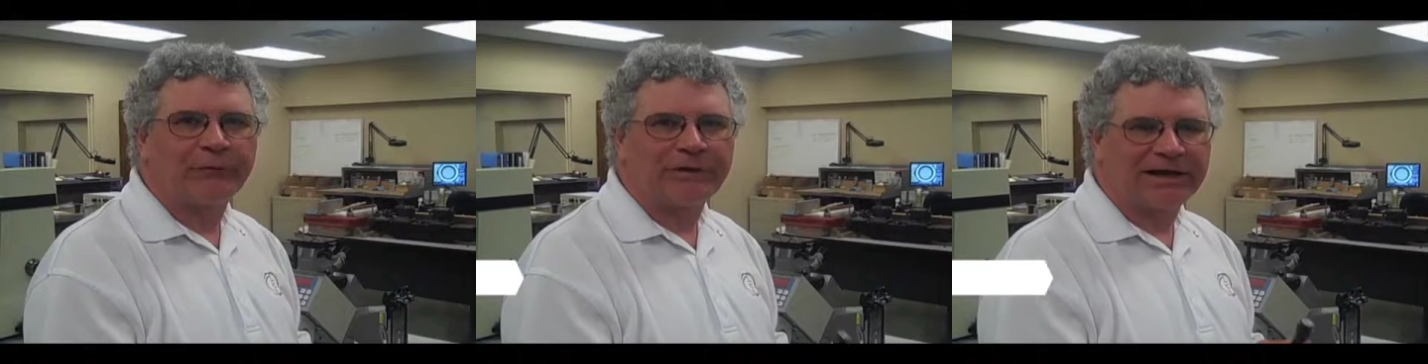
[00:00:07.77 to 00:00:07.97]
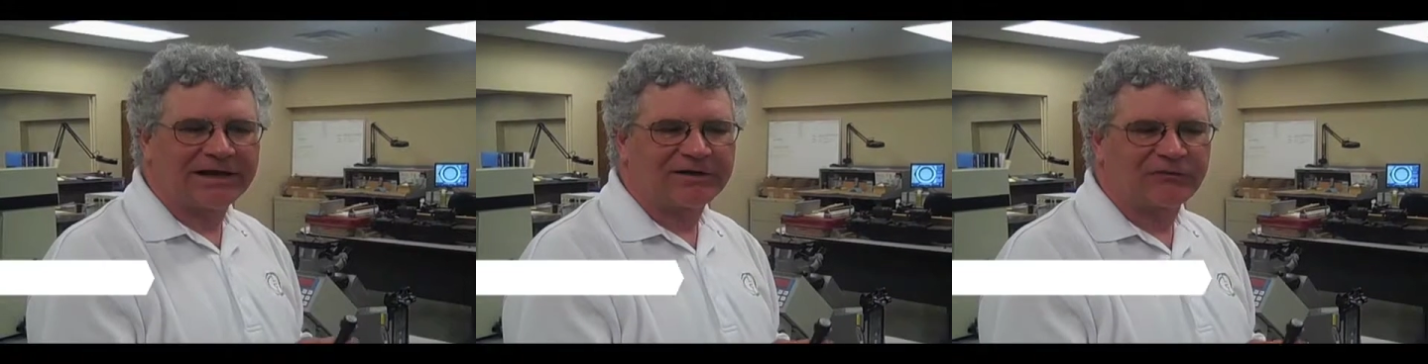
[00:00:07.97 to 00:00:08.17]

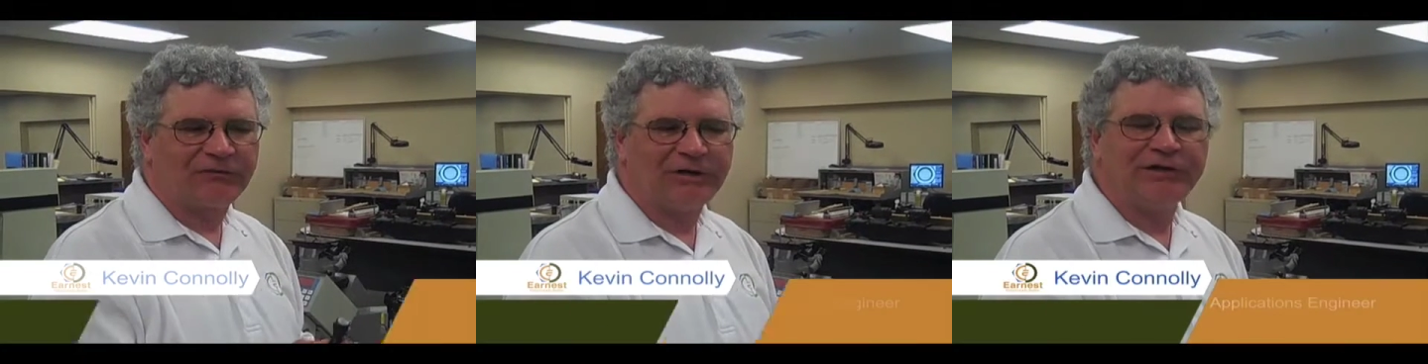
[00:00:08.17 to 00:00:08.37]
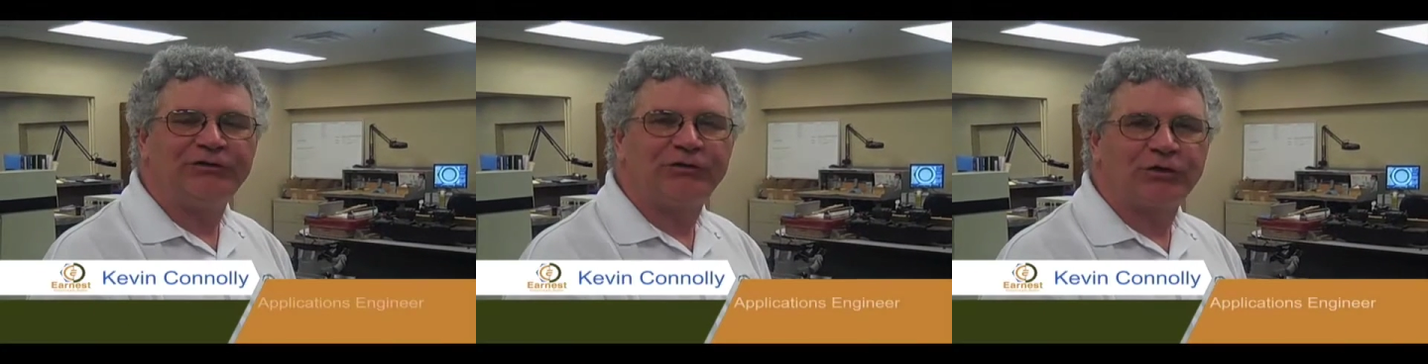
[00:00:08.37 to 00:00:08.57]
we'd like
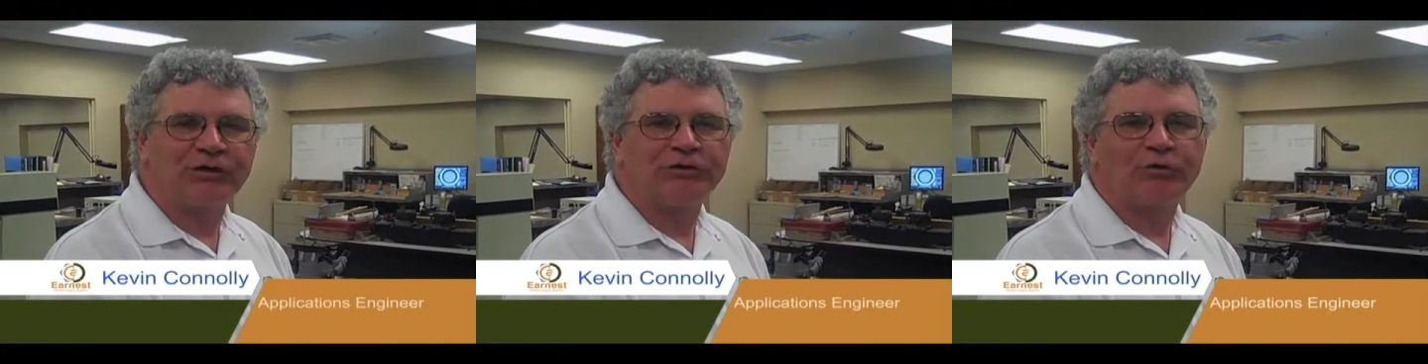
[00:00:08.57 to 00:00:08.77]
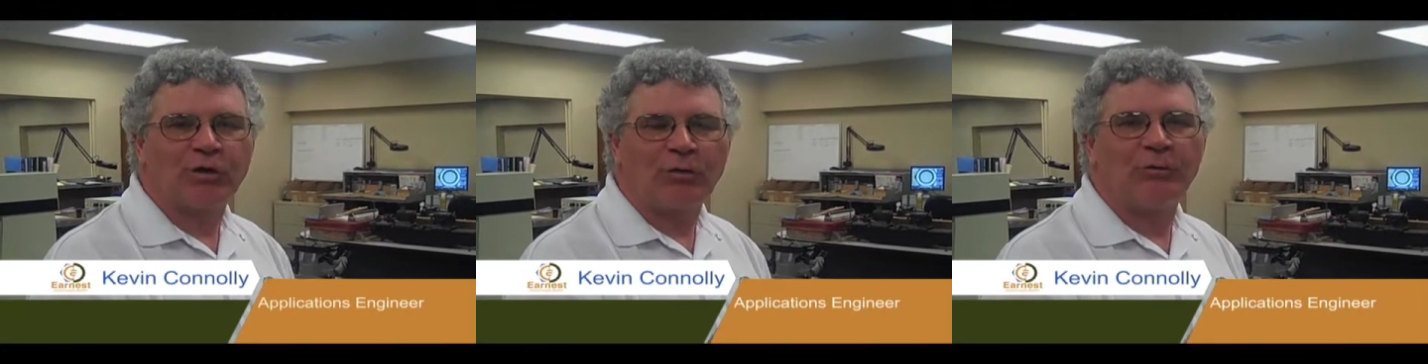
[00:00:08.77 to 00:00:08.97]
to
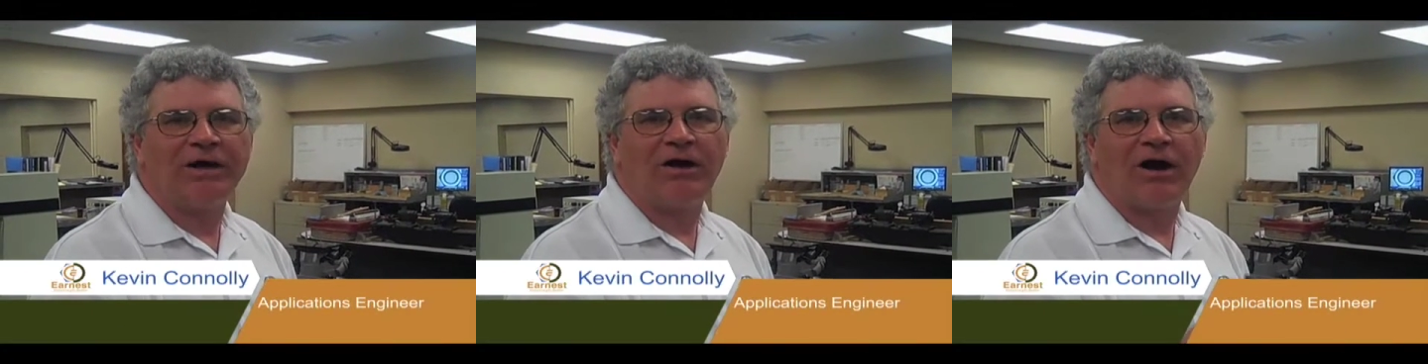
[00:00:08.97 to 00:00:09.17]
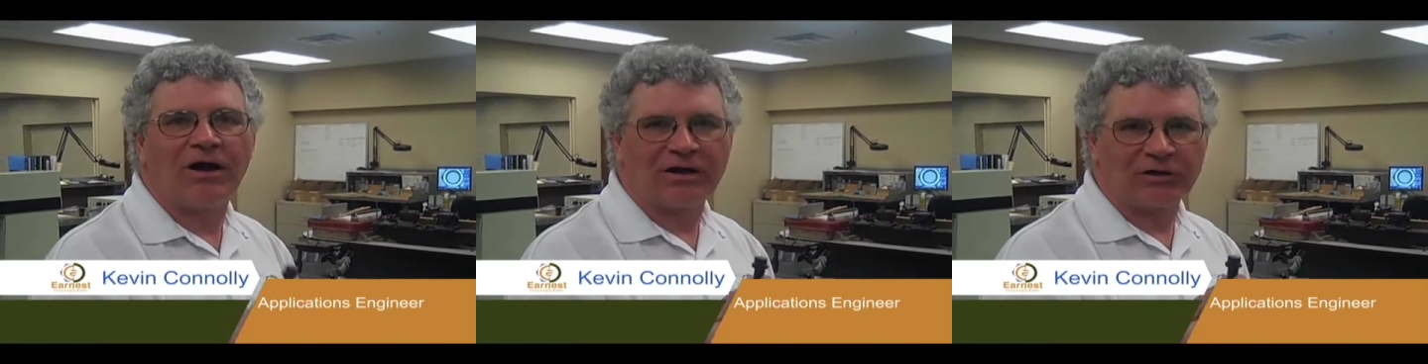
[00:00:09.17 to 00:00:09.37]
feature is what
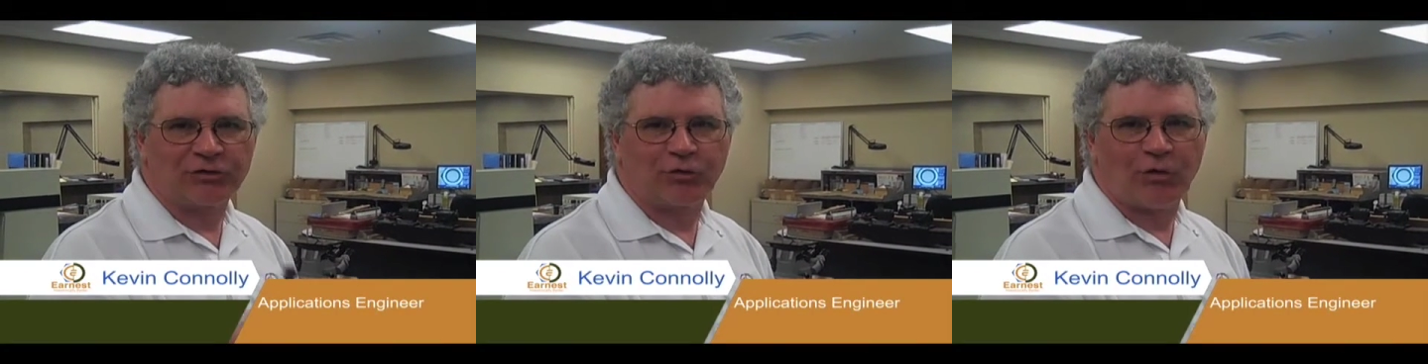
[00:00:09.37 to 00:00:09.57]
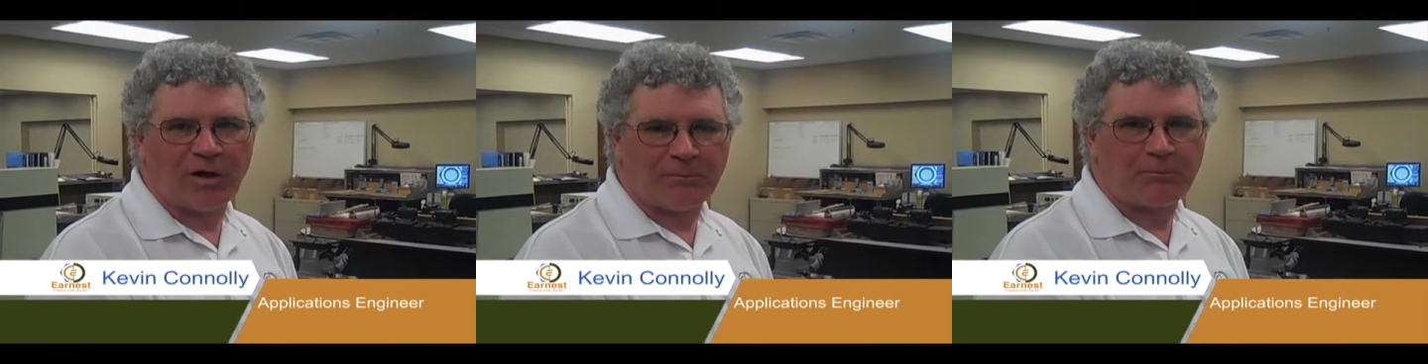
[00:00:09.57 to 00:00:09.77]
we call
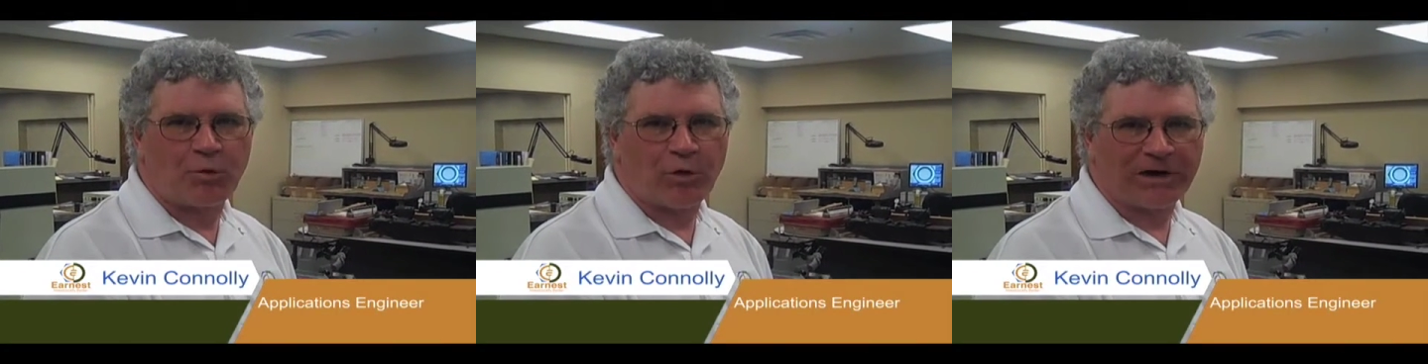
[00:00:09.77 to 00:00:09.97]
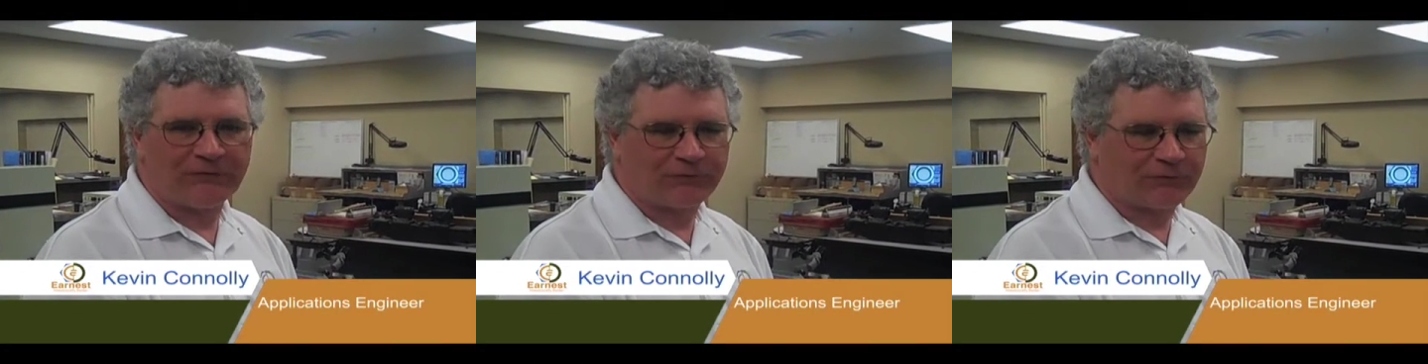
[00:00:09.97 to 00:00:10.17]
our
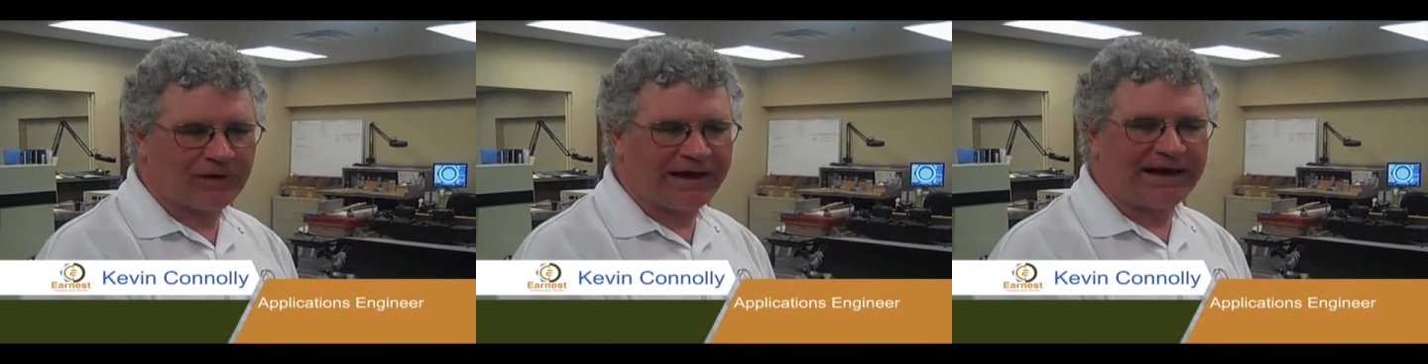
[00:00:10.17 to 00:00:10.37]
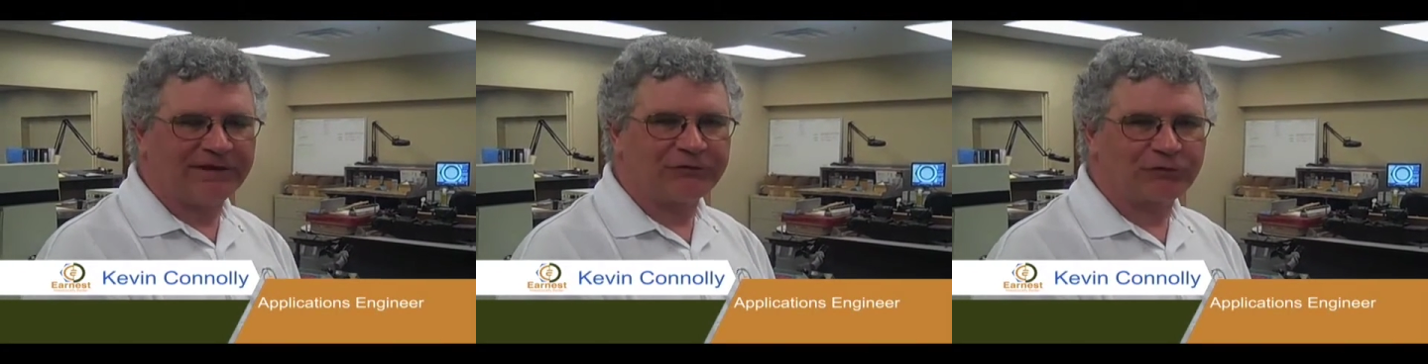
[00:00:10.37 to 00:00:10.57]
12-point
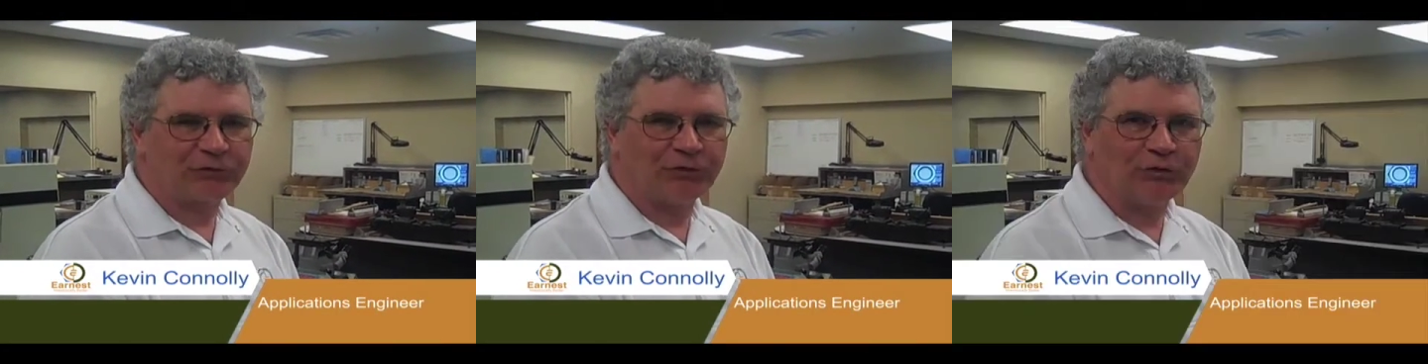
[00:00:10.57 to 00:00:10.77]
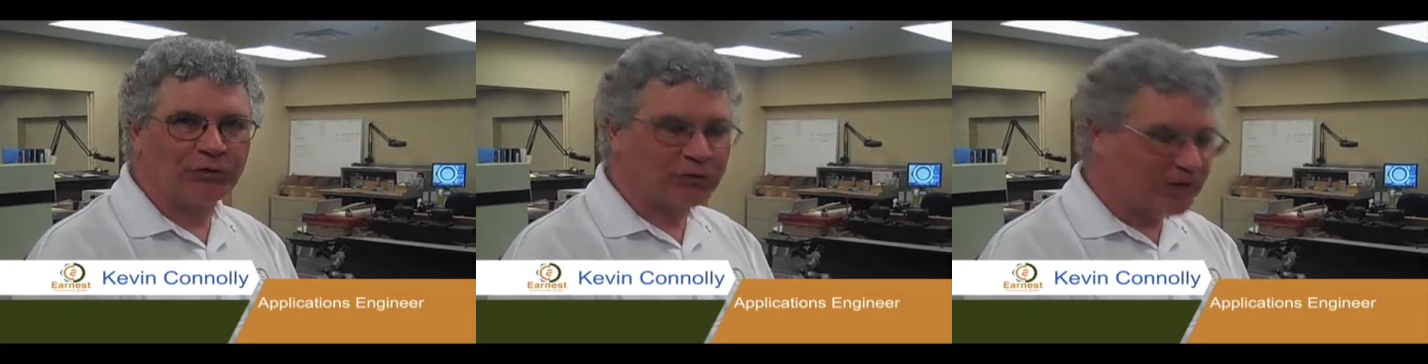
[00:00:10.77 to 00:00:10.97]
flange
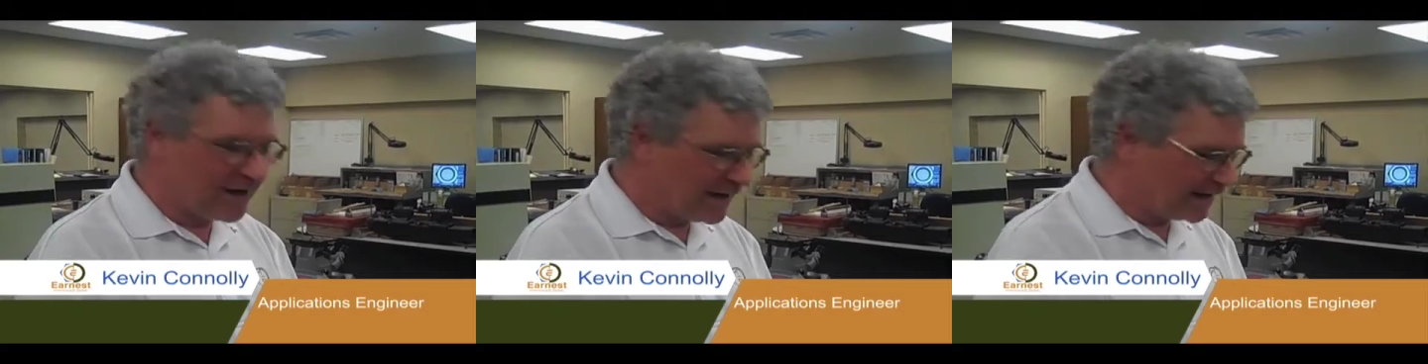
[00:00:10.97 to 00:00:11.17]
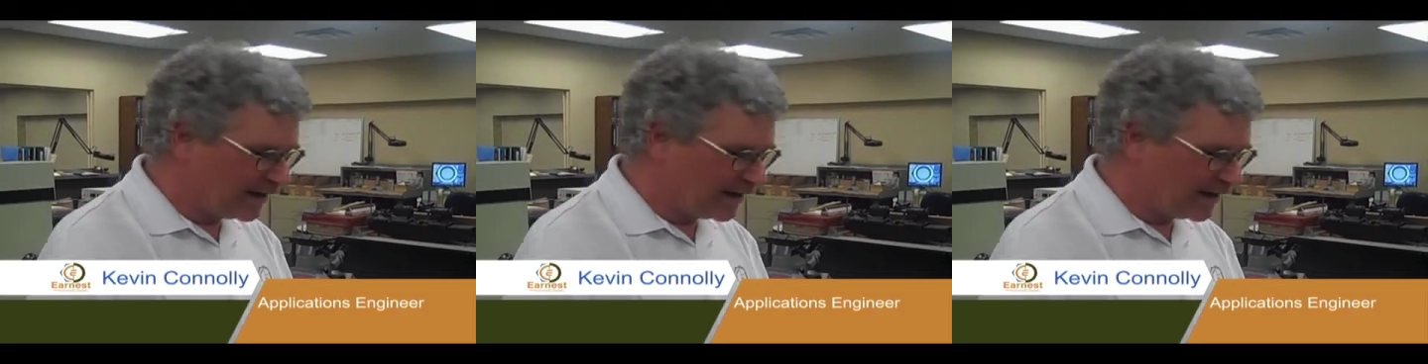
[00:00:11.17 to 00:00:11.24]
screws.